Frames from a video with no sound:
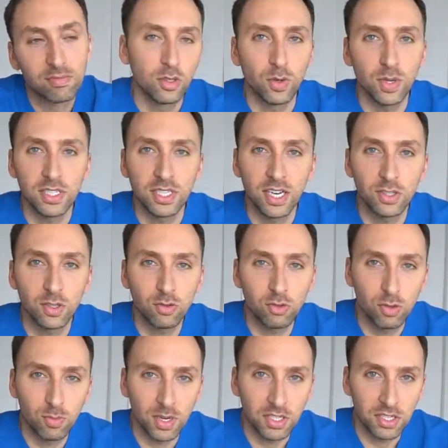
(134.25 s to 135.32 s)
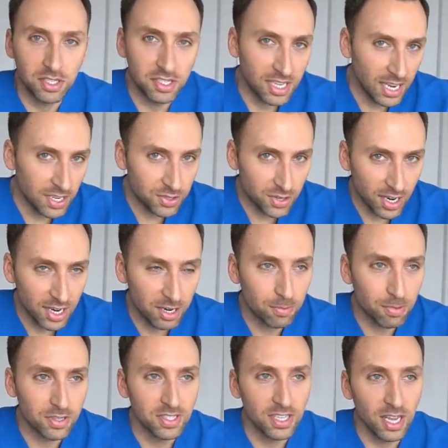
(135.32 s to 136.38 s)
So I didn't do too much day trading
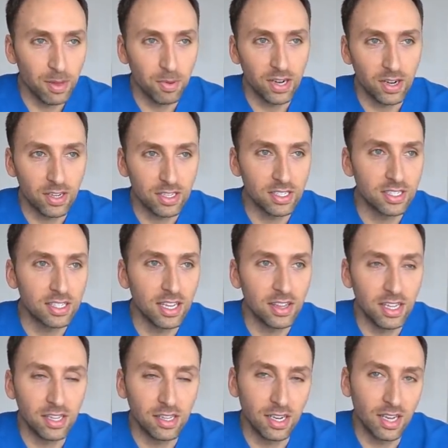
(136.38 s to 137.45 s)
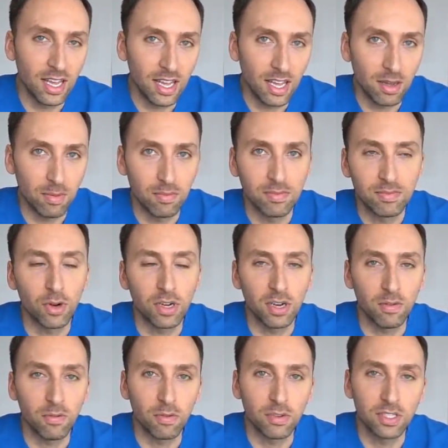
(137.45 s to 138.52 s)
per se because at the end of the day I'm
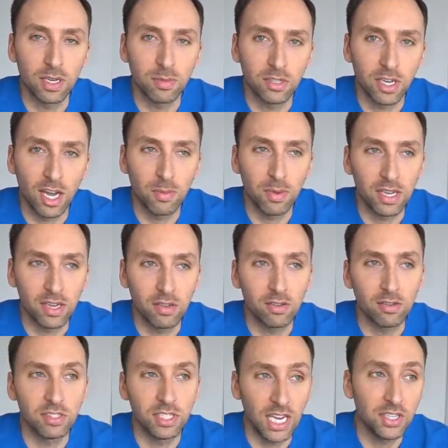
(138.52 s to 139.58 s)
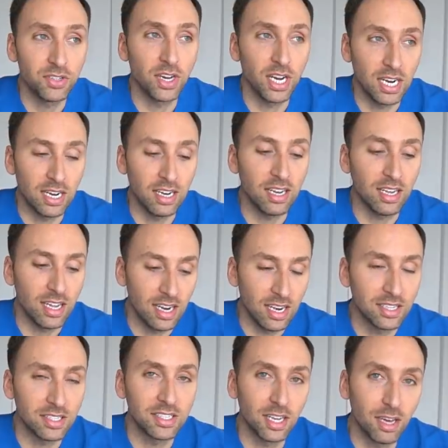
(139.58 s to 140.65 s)
working a full-time job and day trading in
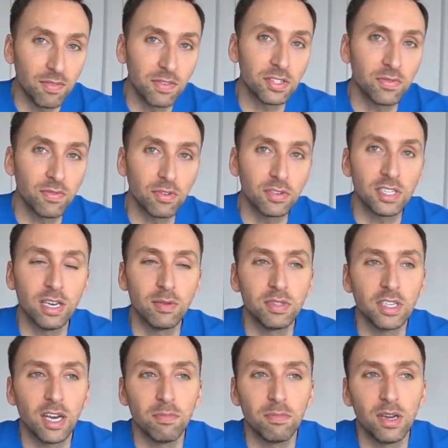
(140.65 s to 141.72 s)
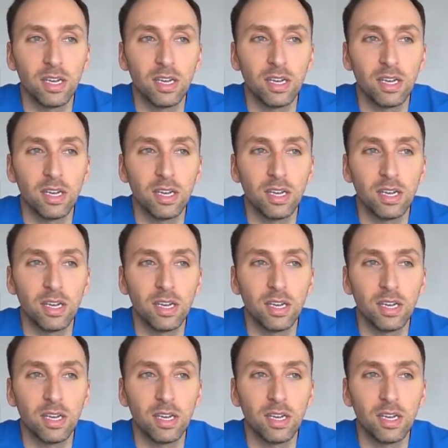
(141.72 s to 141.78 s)
itself is a full-time job,